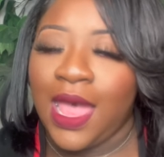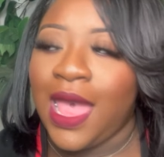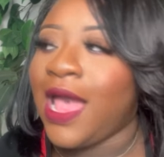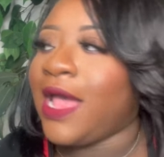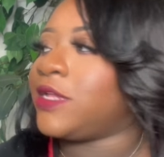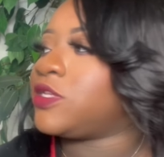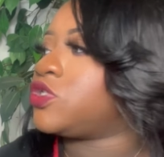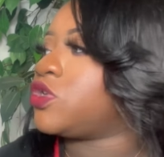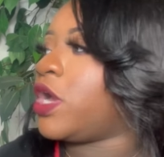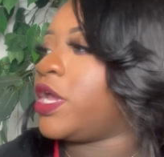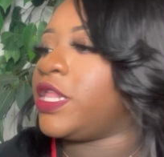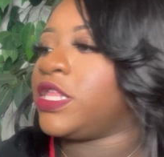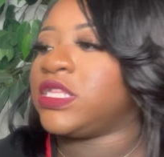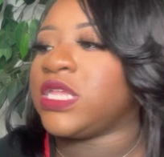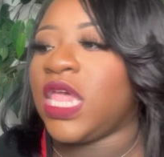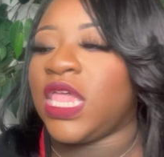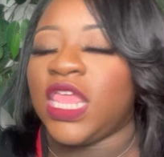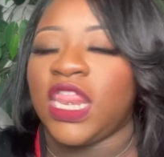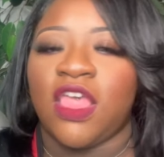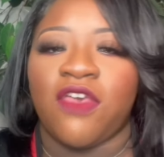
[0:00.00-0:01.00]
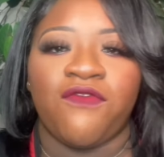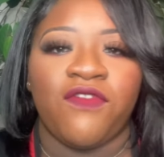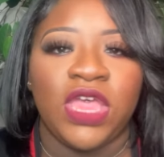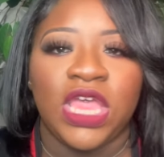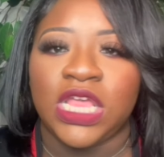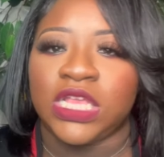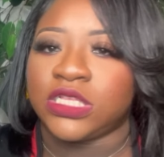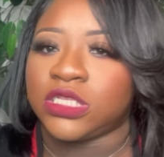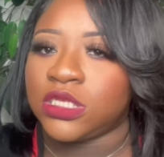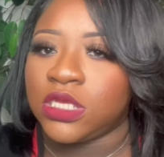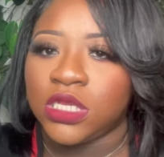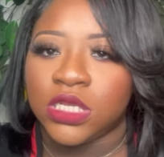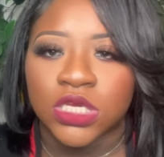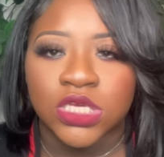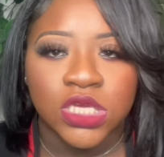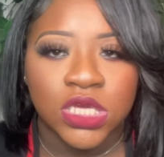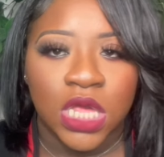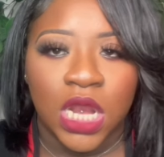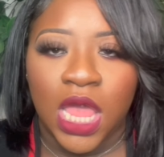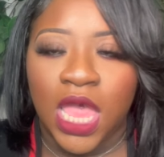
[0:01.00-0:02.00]
I started taking advanced
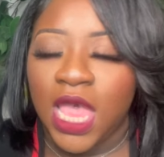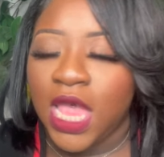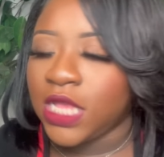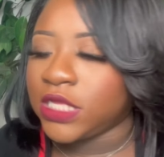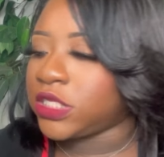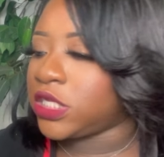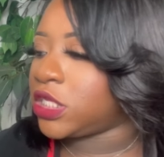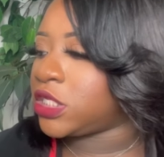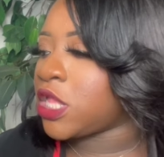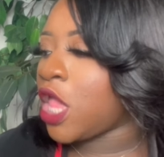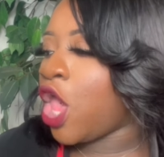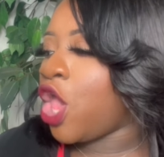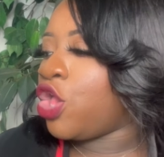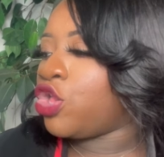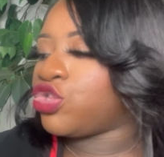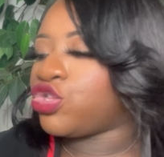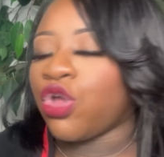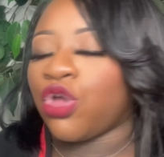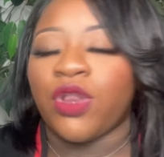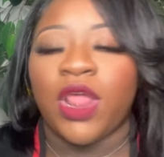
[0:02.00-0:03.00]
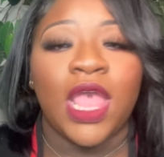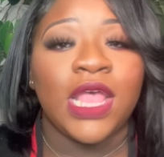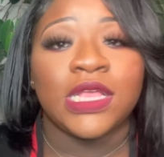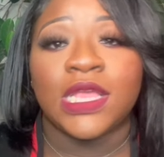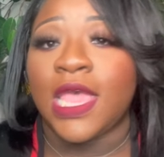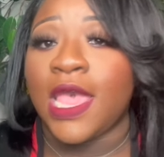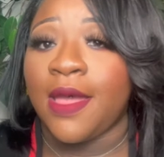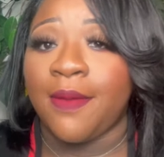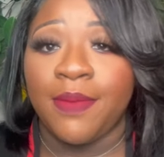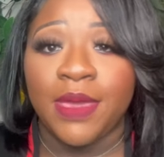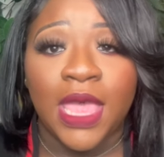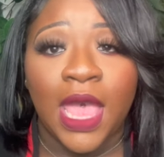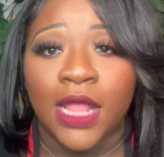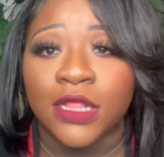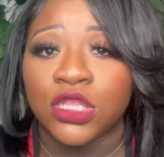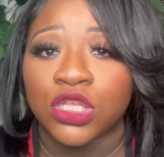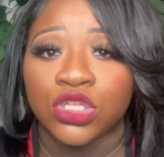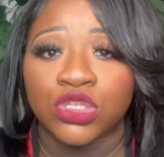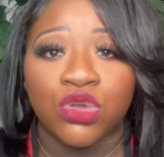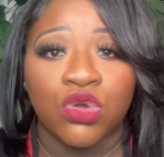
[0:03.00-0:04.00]
literature classes, so that kept me
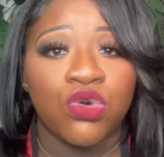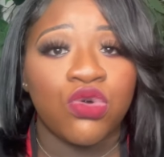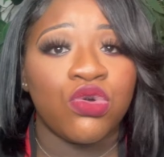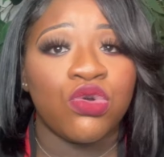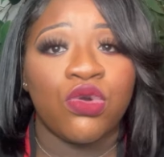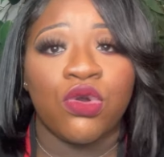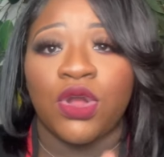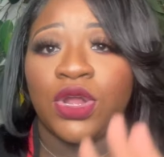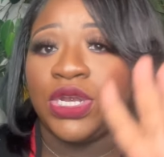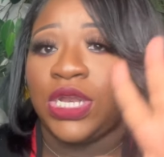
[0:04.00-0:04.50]
out of school, girl.